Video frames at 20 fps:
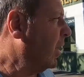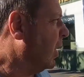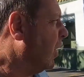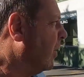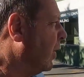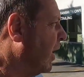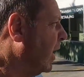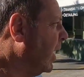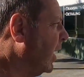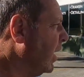gonna
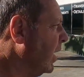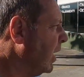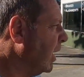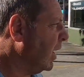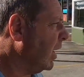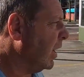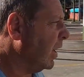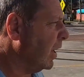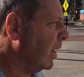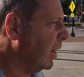go ahead
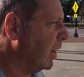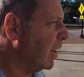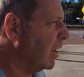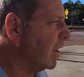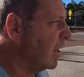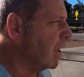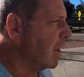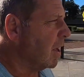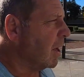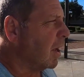and
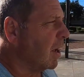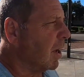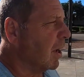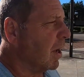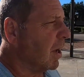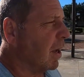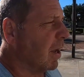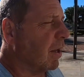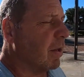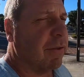
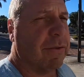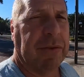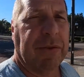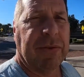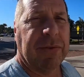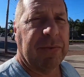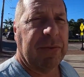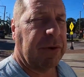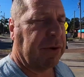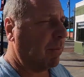uh,
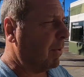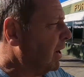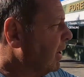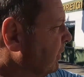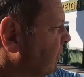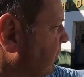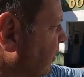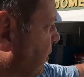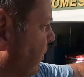turn around.